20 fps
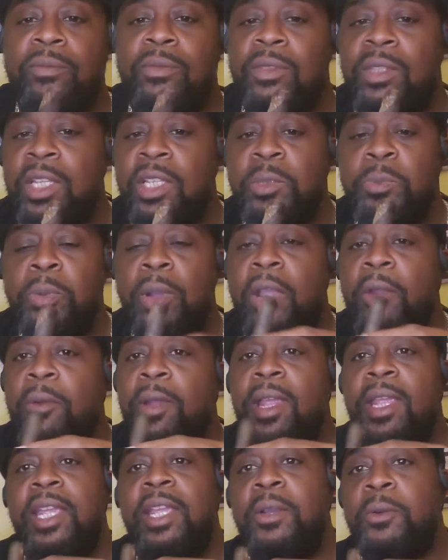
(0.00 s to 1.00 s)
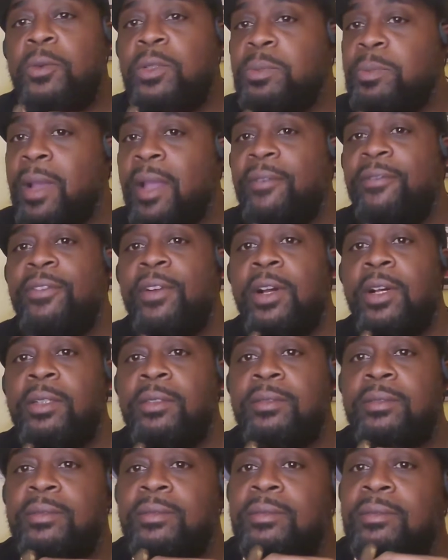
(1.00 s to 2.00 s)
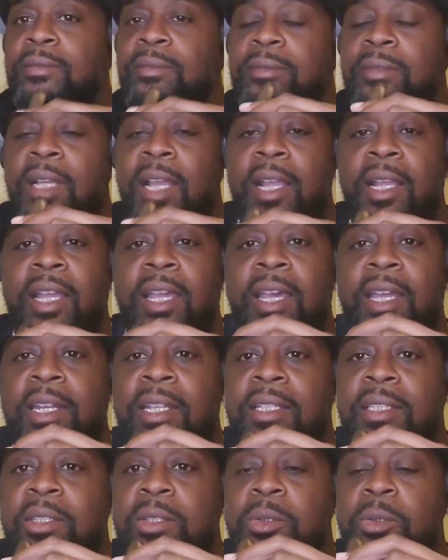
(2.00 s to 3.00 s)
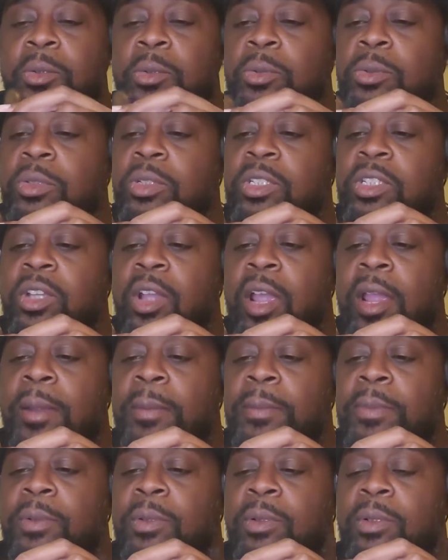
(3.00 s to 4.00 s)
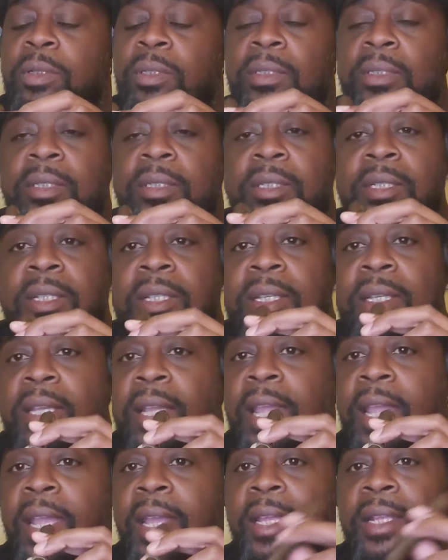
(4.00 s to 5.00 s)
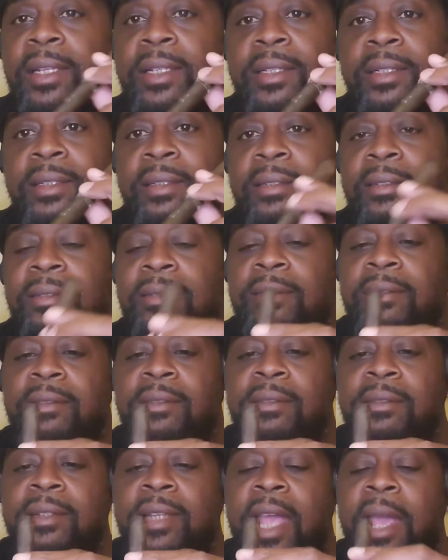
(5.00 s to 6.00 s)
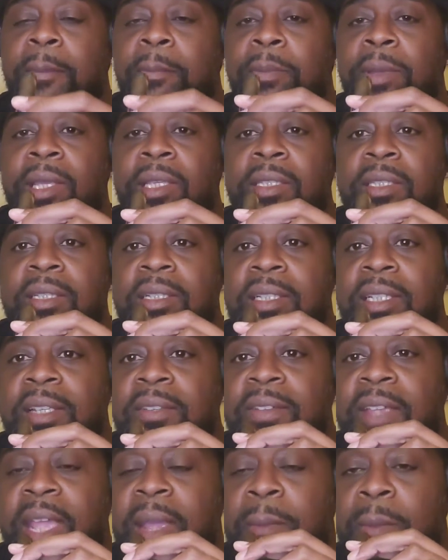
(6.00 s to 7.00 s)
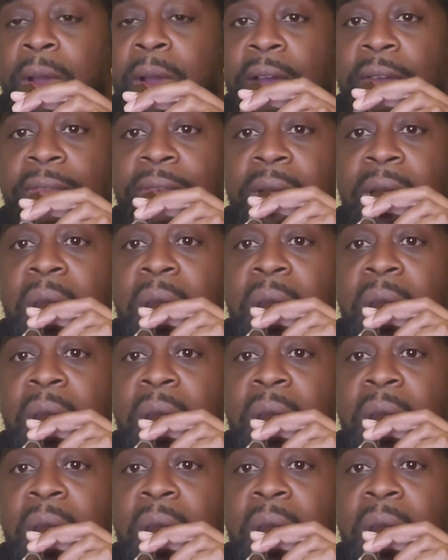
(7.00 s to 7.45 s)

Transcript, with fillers: This part right here was my fault. I cut it too sharp and that piece of the leaf came off.